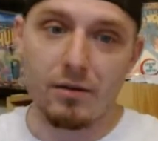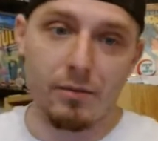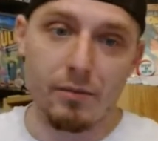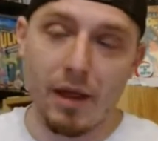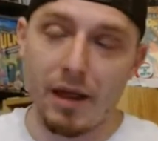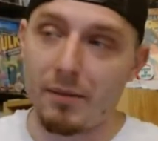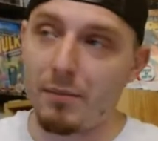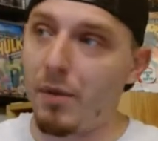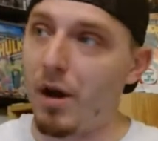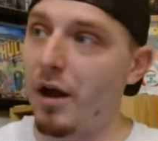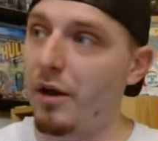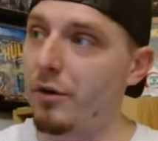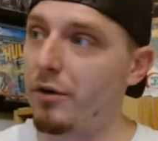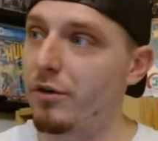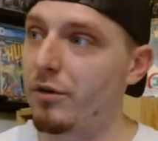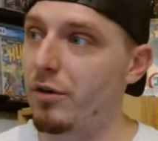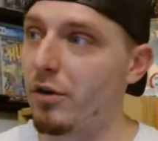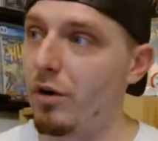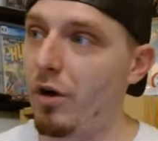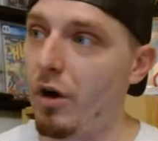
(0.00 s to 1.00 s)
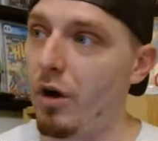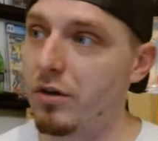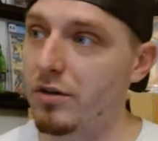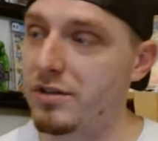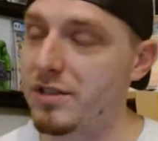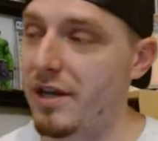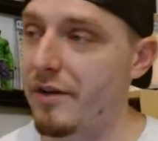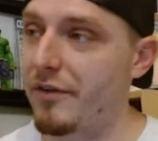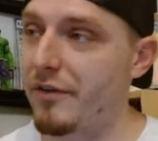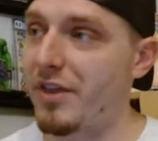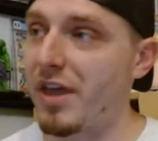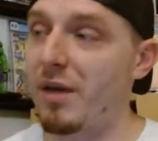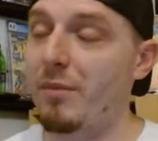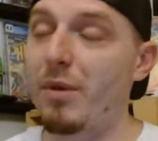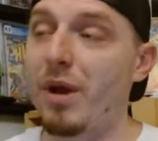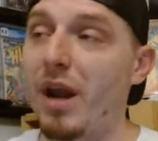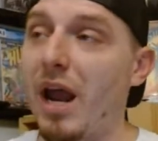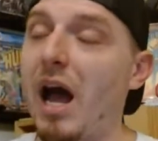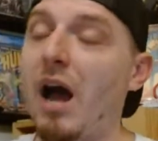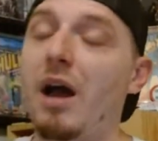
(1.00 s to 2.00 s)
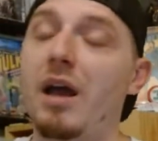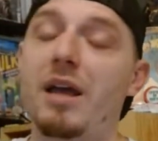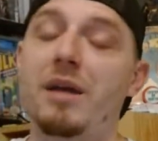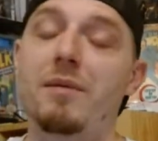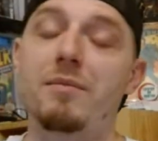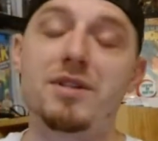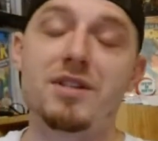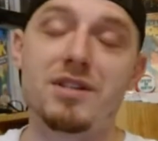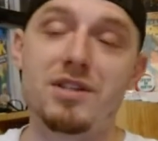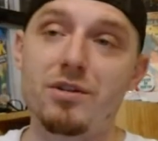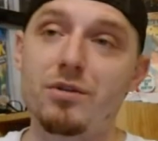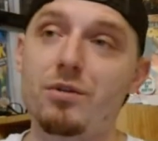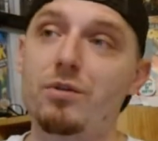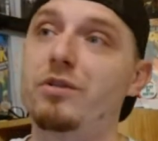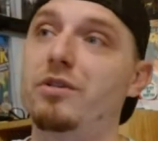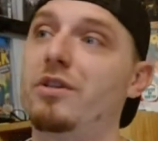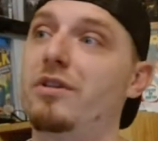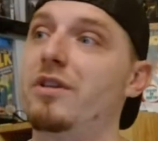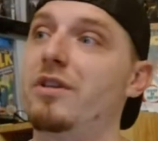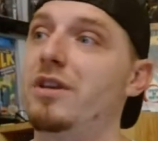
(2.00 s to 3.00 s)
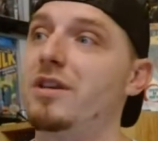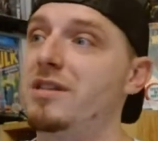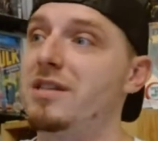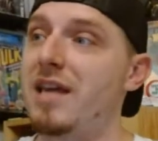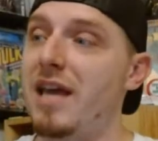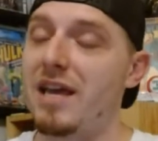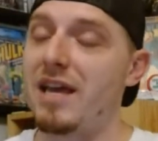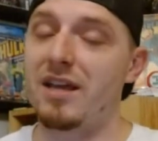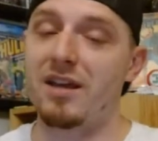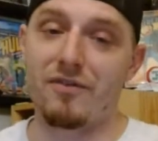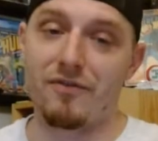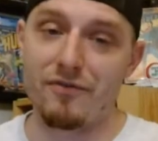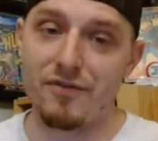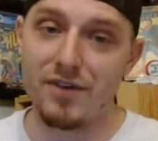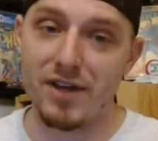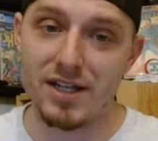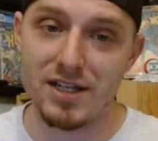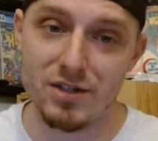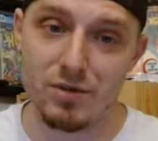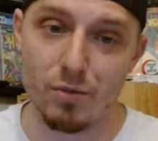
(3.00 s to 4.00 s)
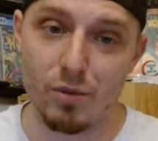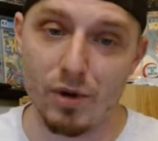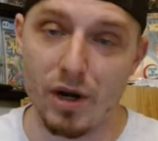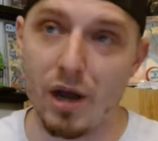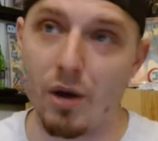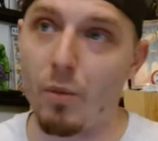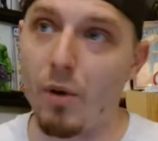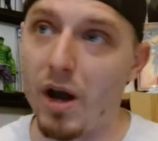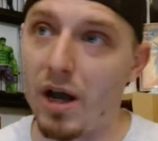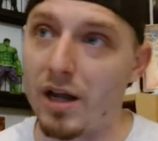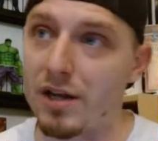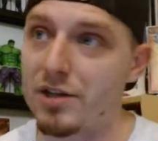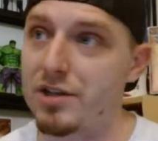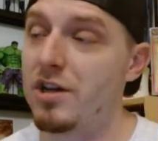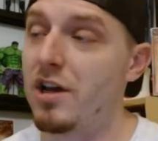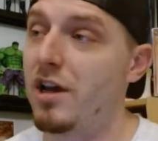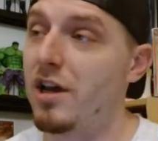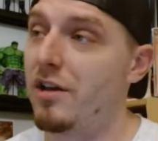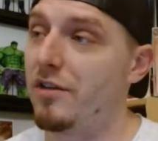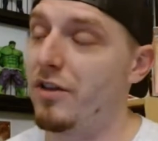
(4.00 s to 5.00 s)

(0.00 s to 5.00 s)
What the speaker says: like modern Hulks and everything, but I am still to this day convinced when I watch